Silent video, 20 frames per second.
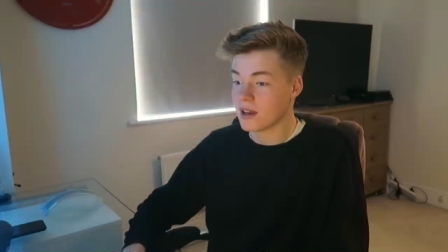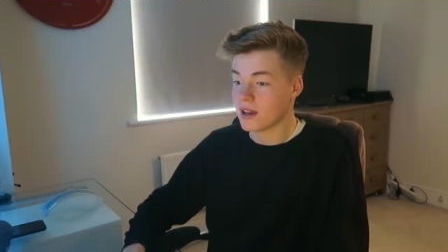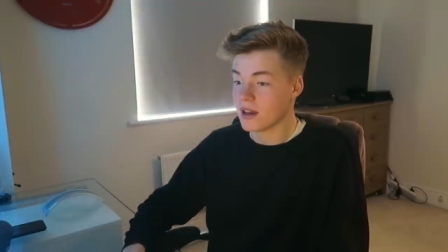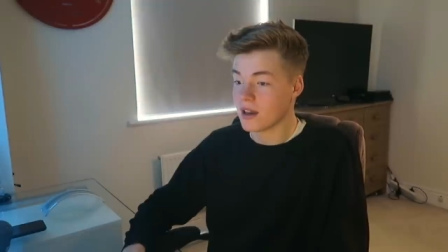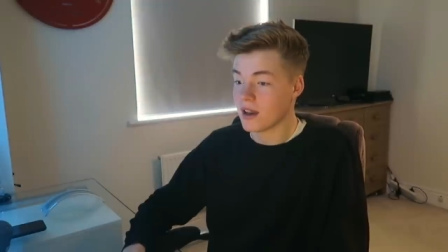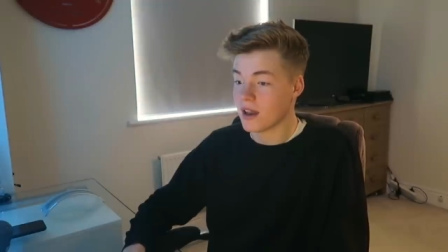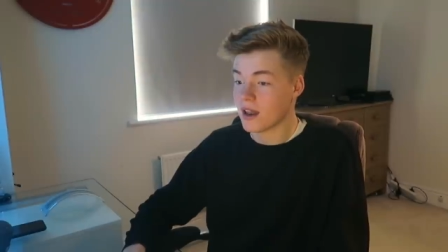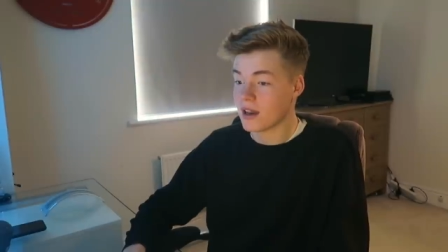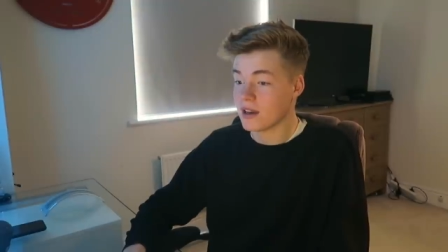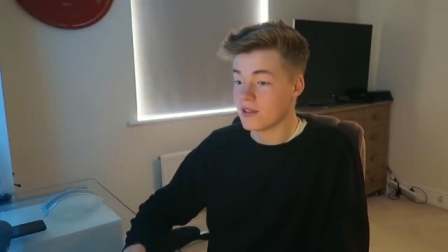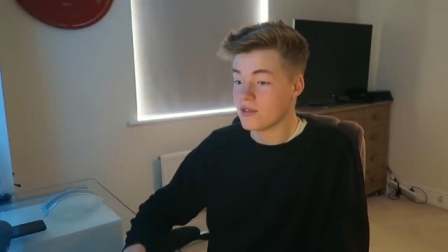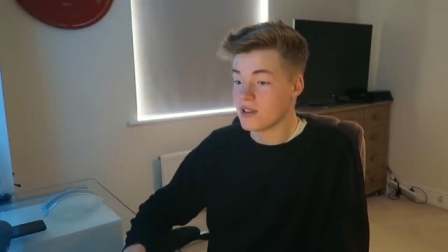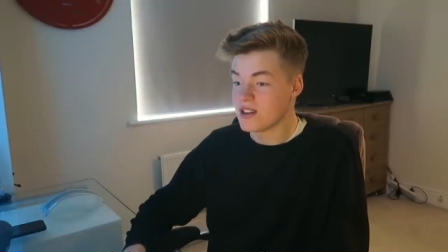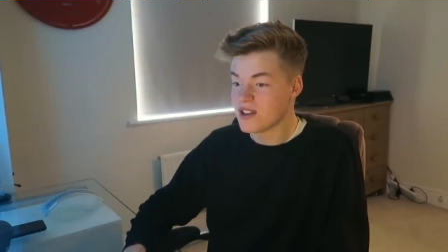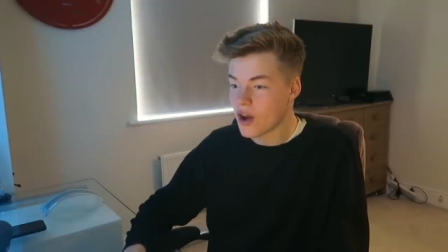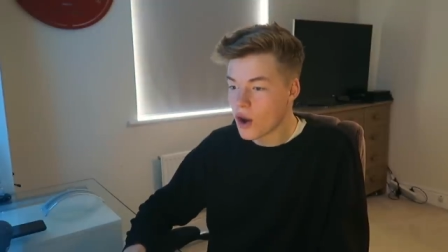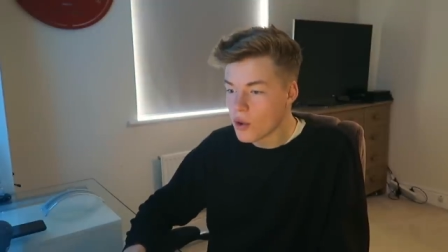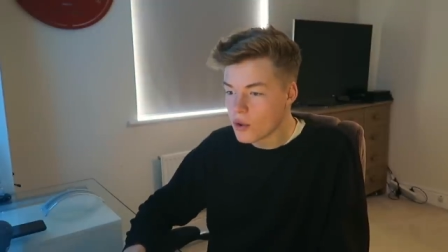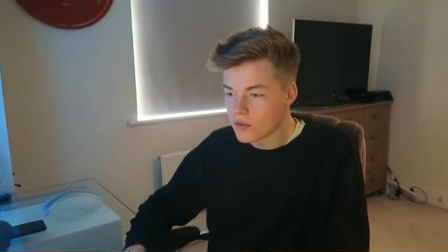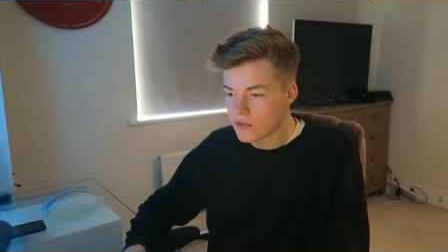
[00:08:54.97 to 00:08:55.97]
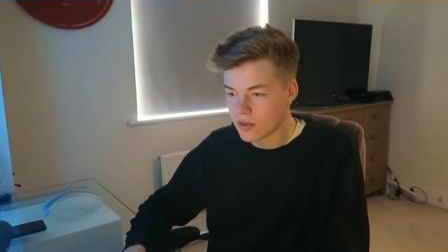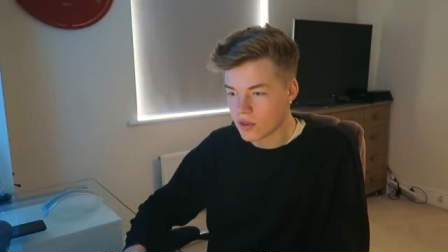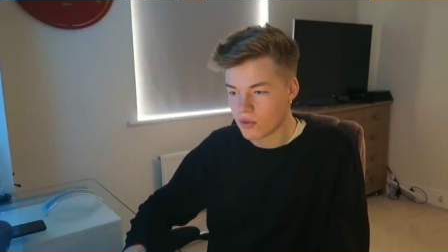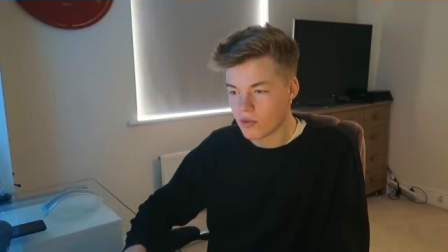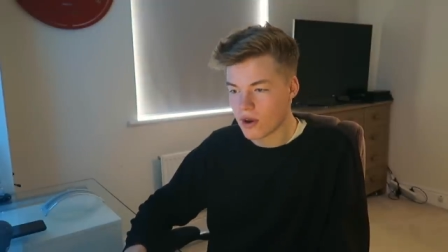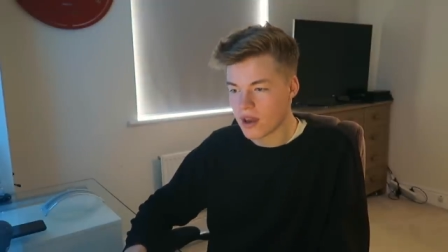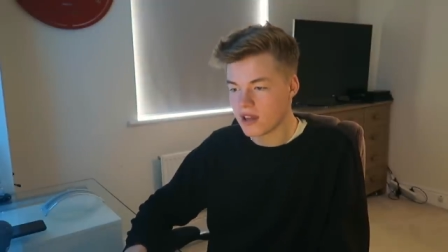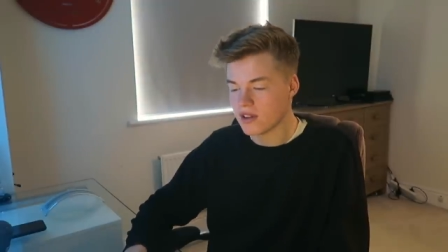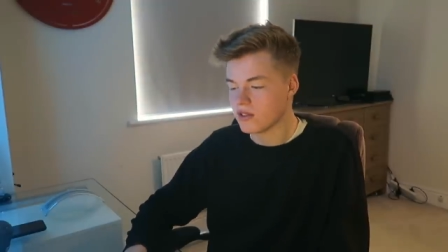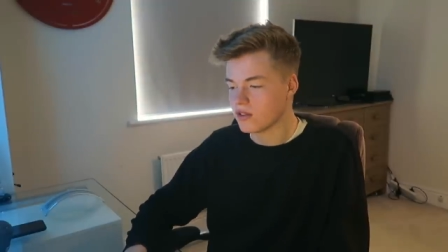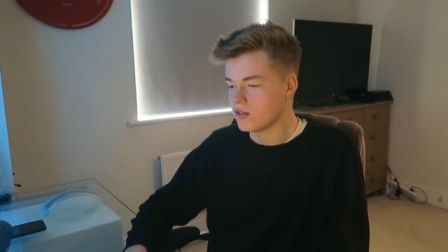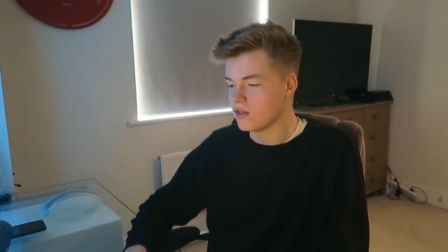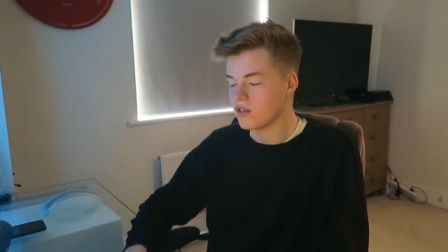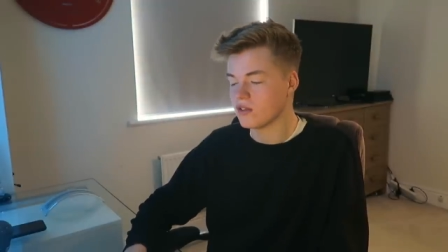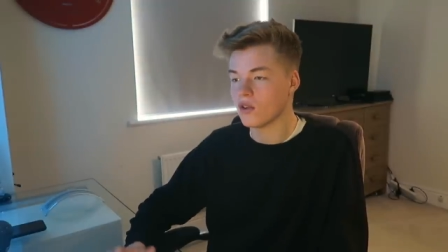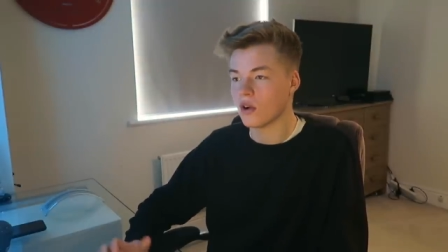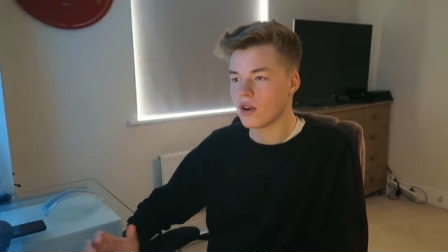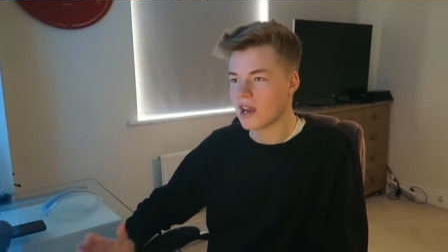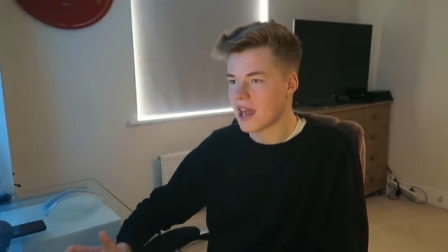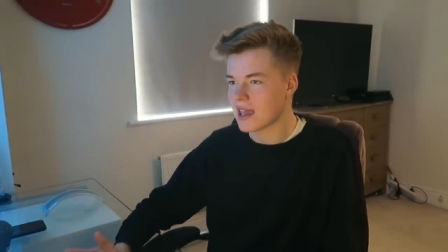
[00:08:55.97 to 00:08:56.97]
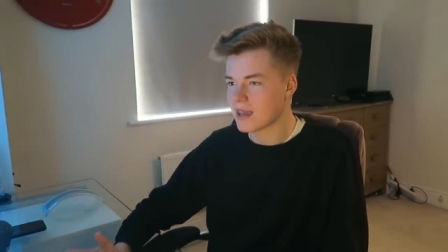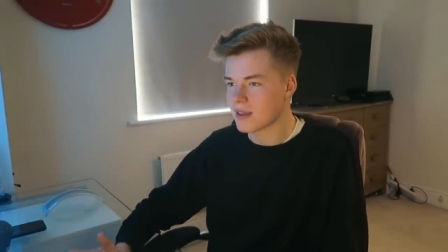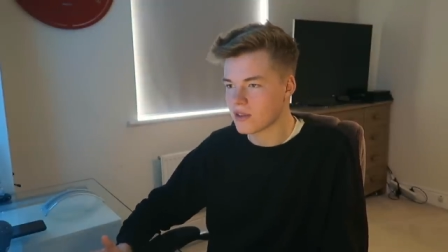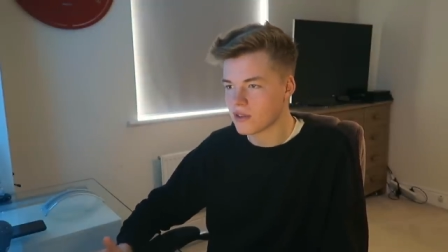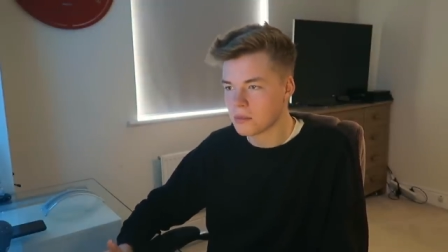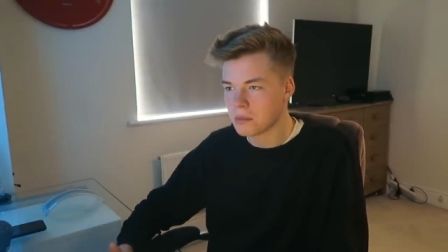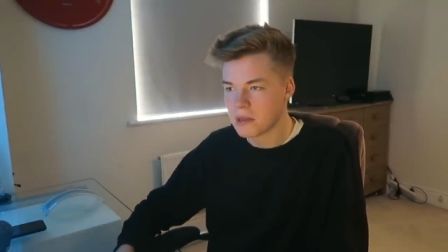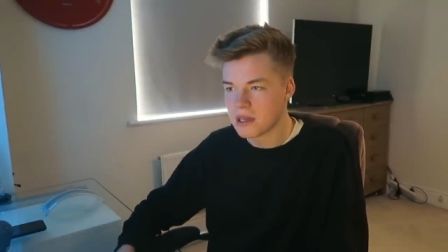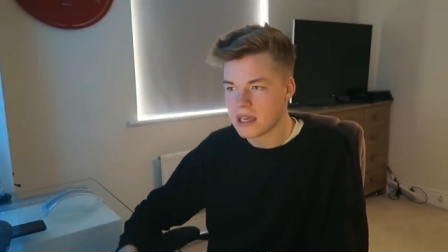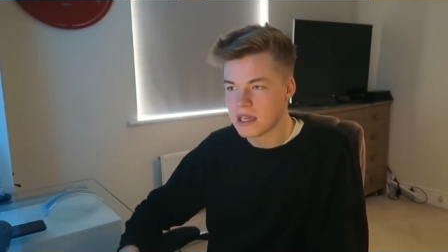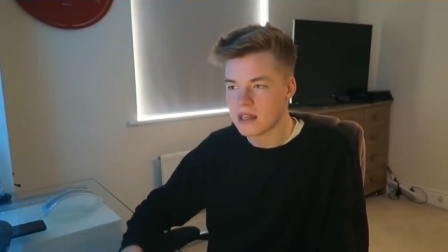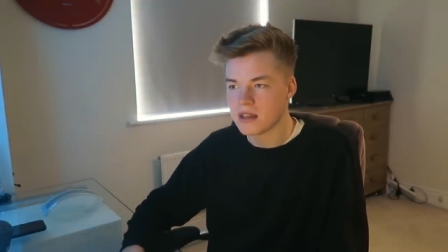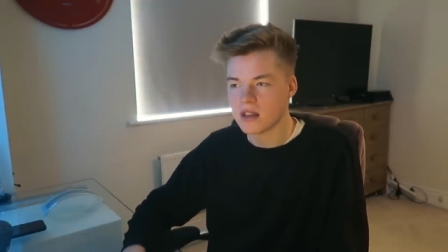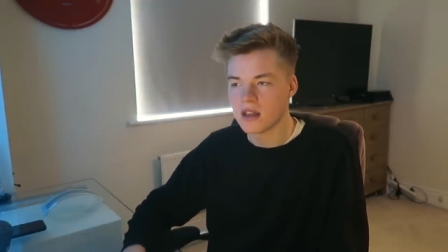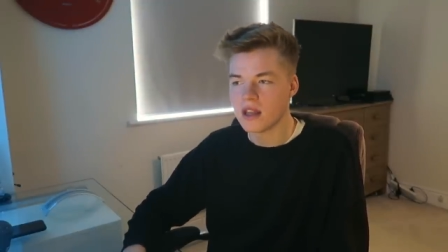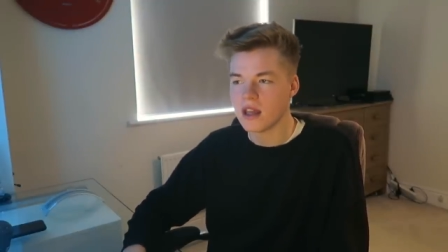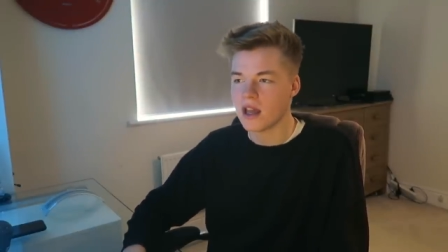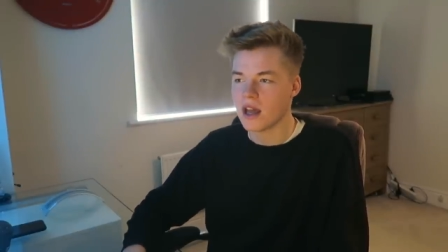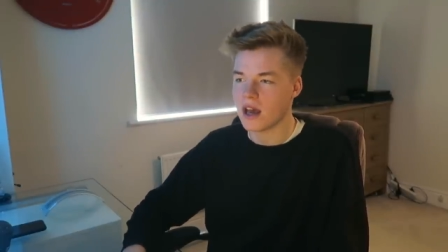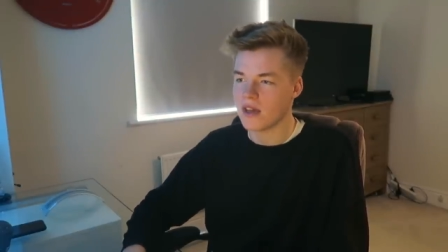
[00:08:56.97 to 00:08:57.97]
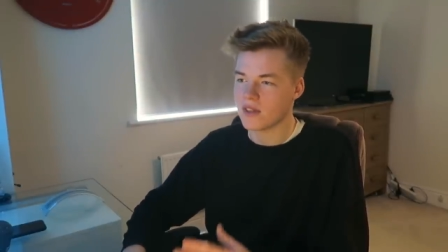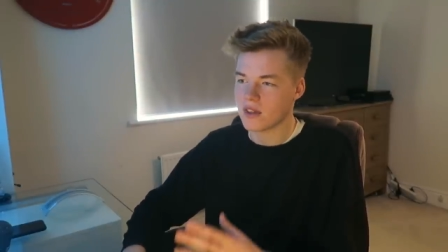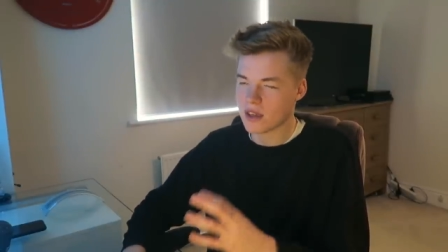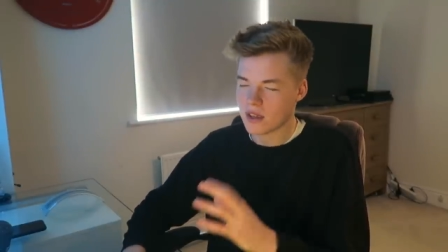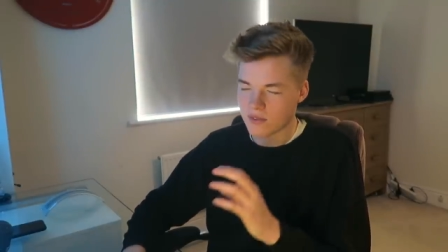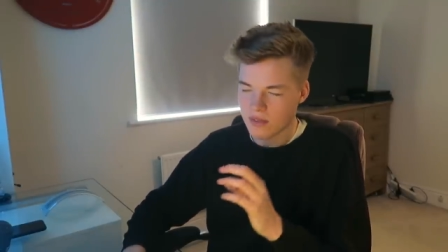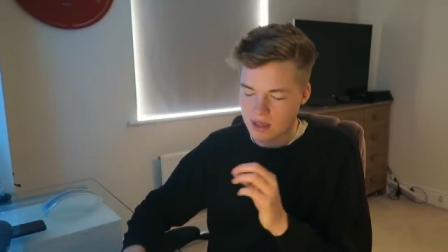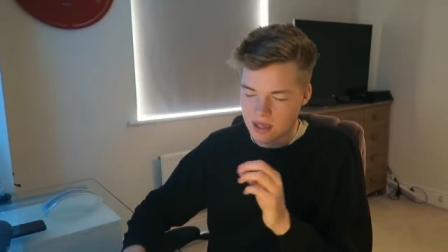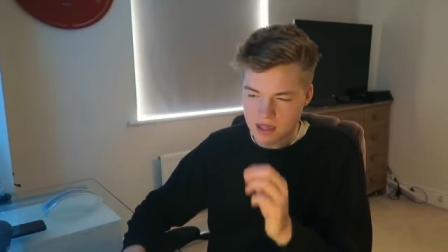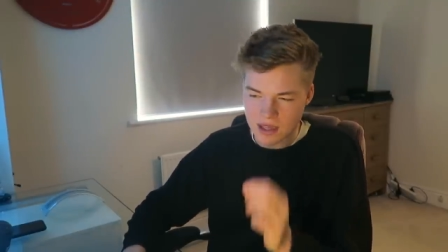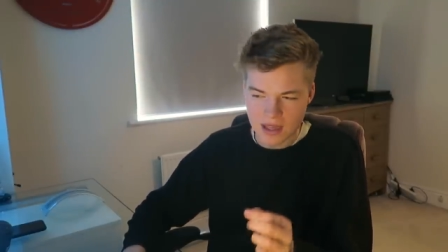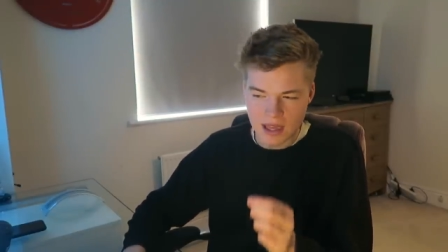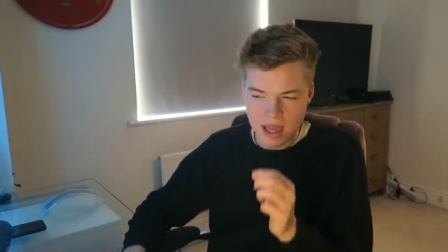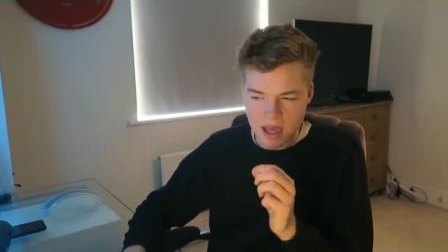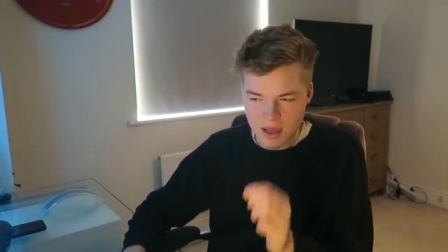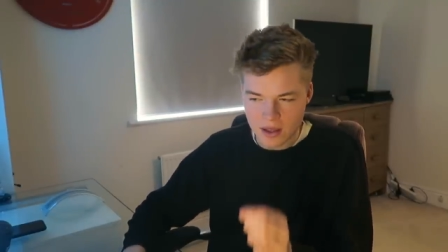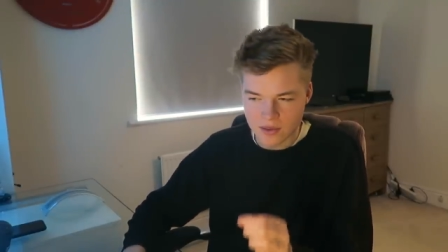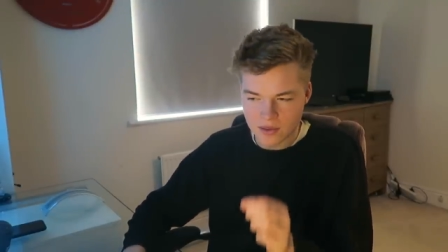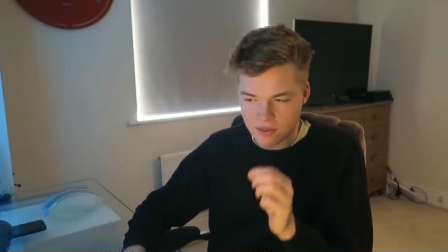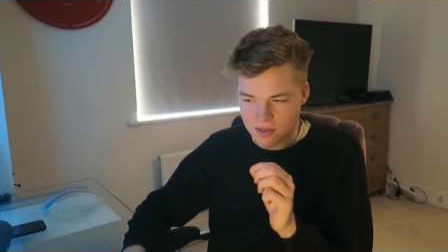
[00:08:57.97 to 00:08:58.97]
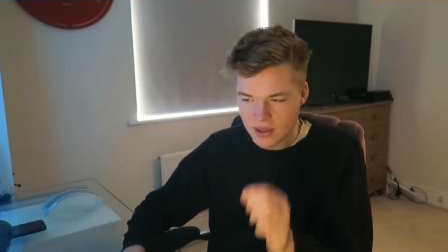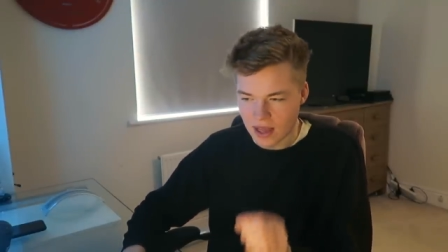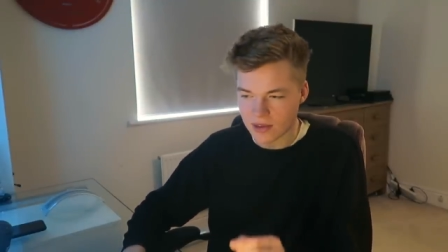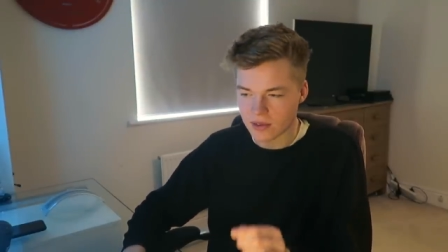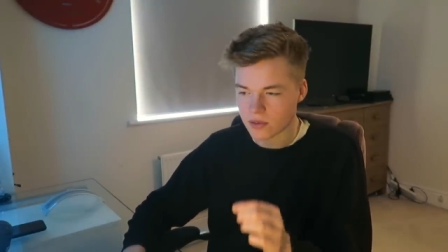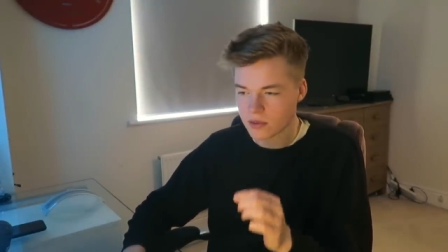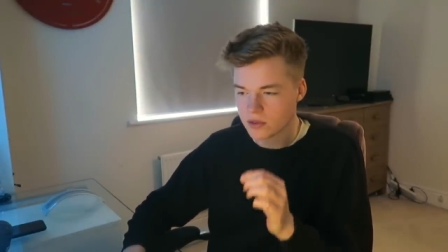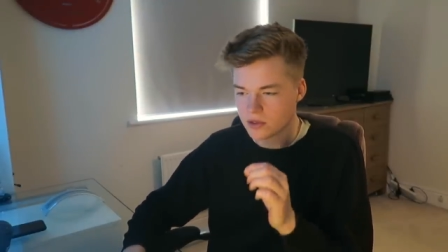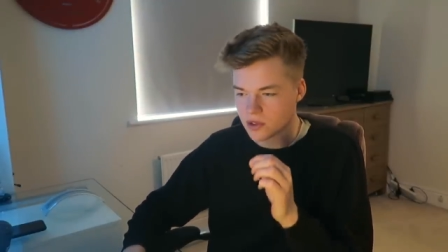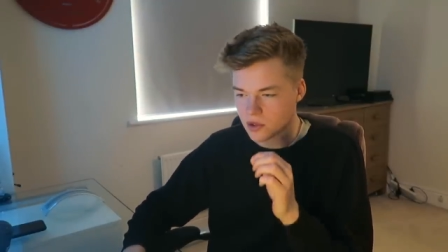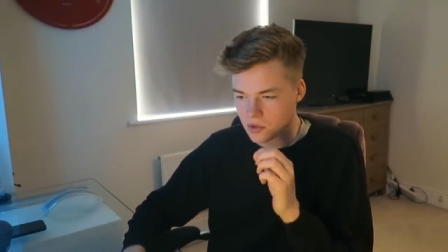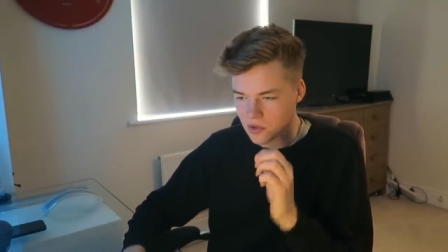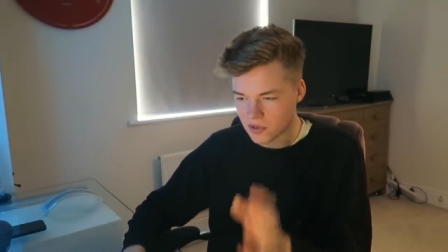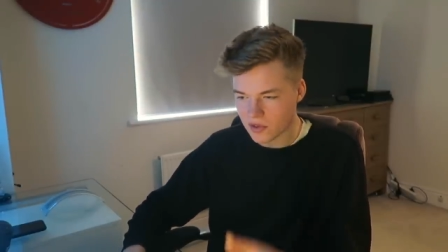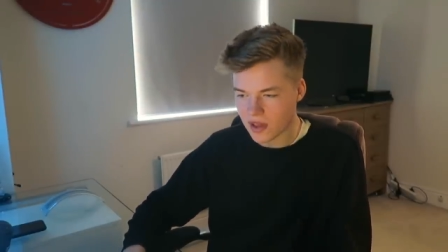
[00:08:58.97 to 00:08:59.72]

and if she goes to the race, she's not lacking speed. I think if they can get her to settle, she'll